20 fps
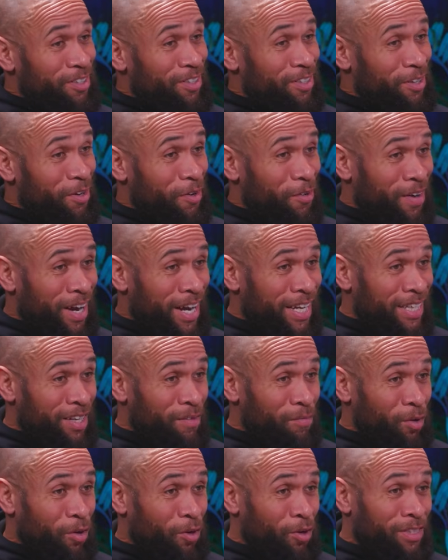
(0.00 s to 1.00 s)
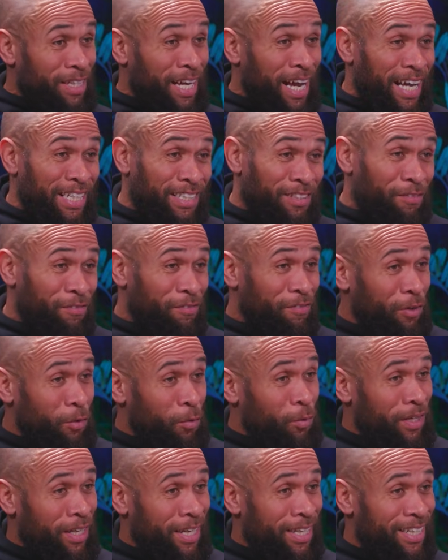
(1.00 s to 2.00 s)
You know why? Yeah, because I had to
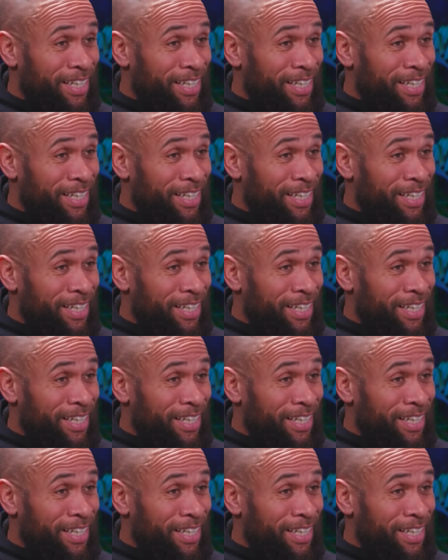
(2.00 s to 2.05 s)
feel